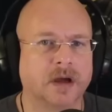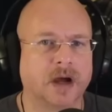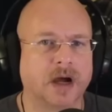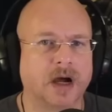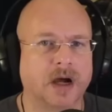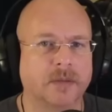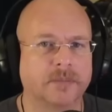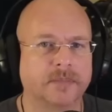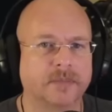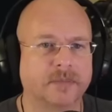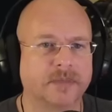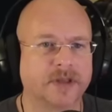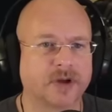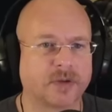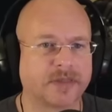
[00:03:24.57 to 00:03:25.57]
Um,
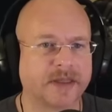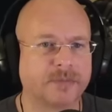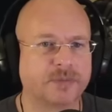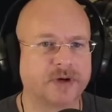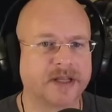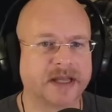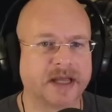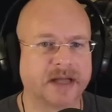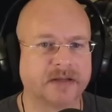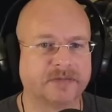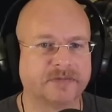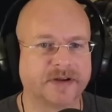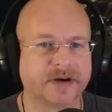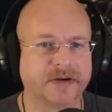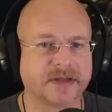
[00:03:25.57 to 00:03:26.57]
you know, they bring on
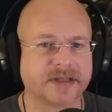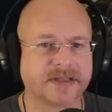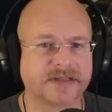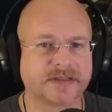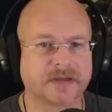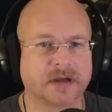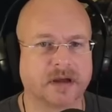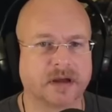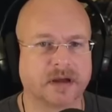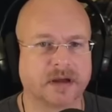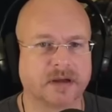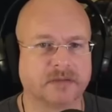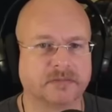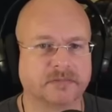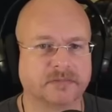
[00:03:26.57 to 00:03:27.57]
various
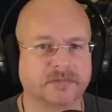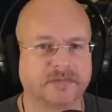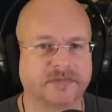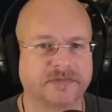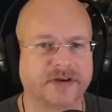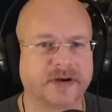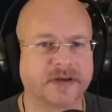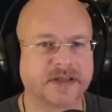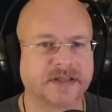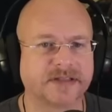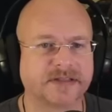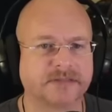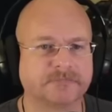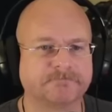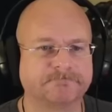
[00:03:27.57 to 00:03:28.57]
uh,
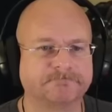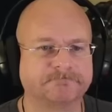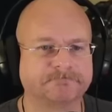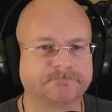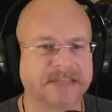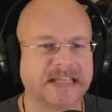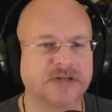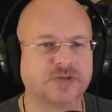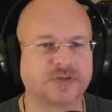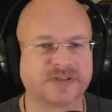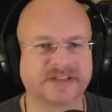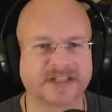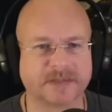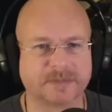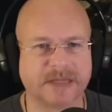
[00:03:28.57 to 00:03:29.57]
various
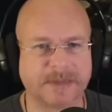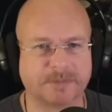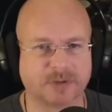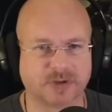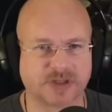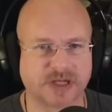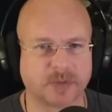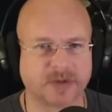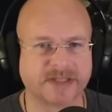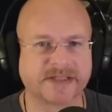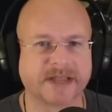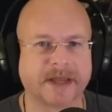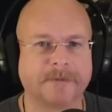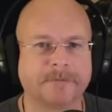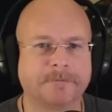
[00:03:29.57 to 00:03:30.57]
interesting people, shall we
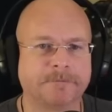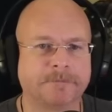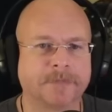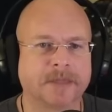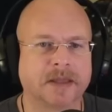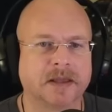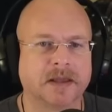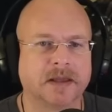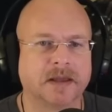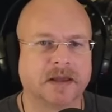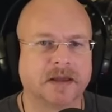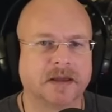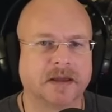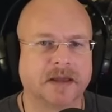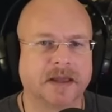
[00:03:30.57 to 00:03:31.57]
say.
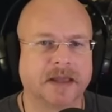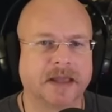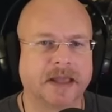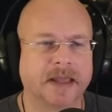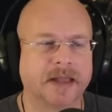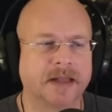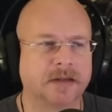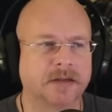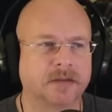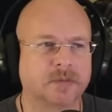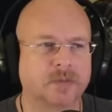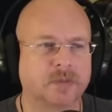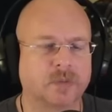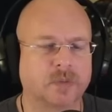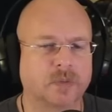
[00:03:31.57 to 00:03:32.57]
And
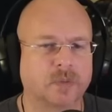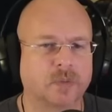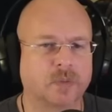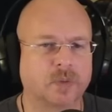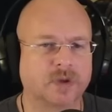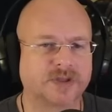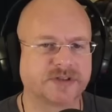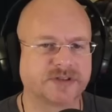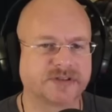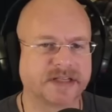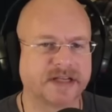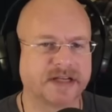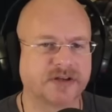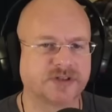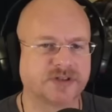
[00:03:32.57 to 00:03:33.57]
what you'll
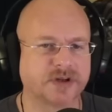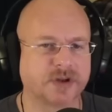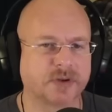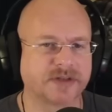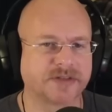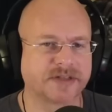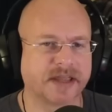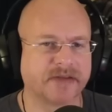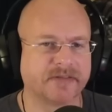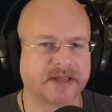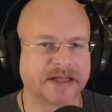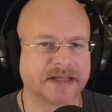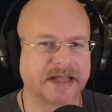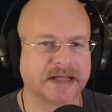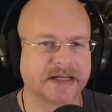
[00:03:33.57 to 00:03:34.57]
see here is you notice they have
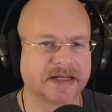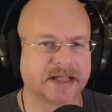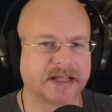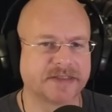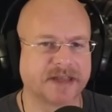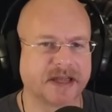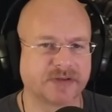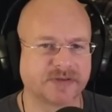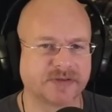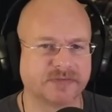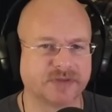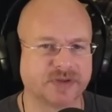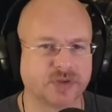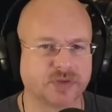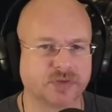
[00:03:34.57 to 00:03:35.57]
like 99,000
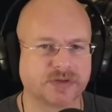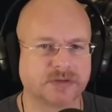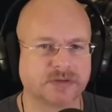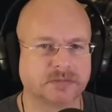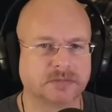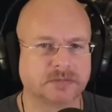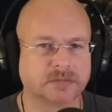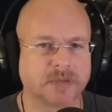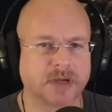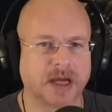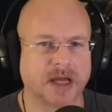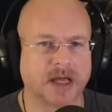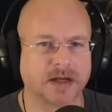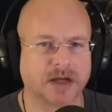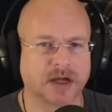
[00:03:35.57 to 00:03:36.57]
views
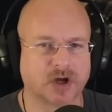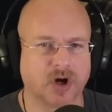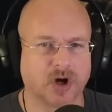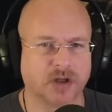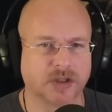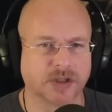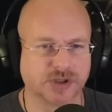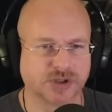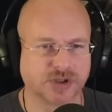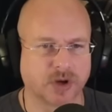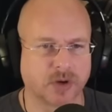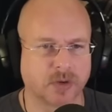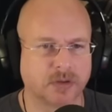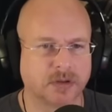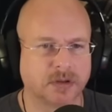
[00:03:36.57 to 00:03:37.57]
on a call-in
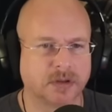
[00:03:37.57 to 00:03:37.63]
show,